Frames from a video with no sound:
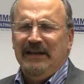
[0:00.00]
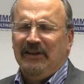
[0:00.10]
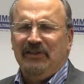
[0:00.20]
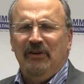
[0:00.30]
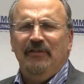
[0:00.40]

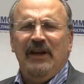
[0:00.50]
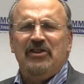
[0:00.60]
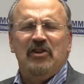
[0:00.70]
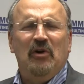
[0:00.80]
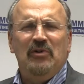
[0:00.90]
A survey
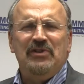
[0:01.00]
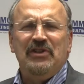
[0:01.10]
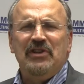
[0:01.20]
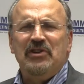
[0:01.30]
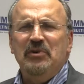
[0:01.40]
shows
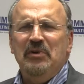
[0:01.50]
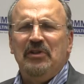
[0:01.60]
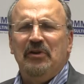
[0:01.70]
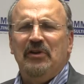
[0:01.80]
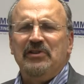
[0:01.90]
that
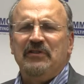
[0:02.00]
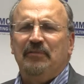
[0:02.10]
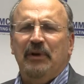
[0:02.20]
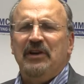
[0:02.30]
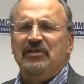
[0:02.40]
two-thirds
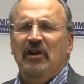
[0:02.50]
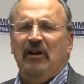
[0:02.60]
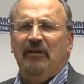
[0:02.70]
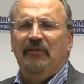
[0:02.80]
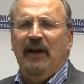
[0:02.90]
of British soccer